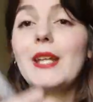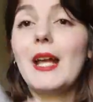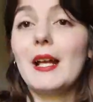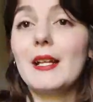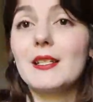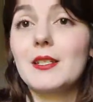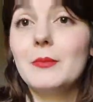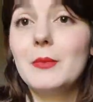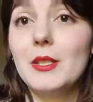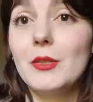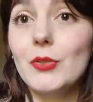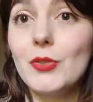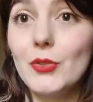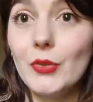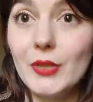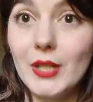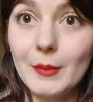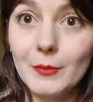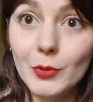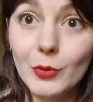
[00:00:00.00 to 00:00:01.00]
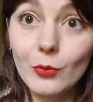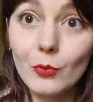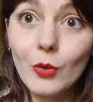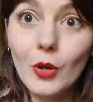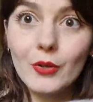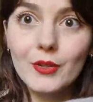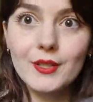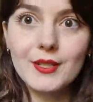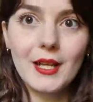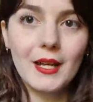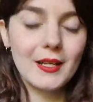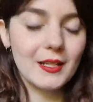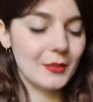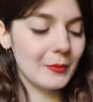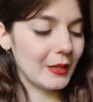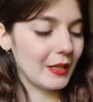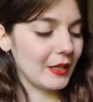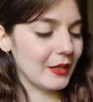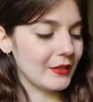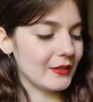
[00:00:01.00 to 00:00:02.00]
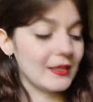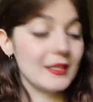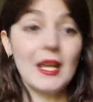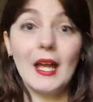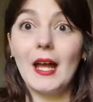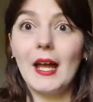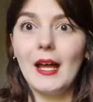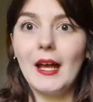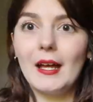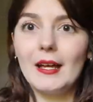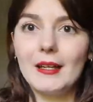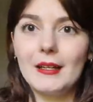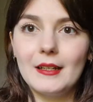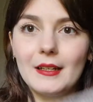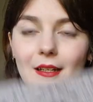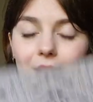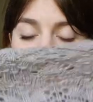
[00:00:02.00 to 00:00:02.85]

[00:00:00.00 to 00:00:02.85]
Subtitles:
asked me to show them the wrong side, because yeah, I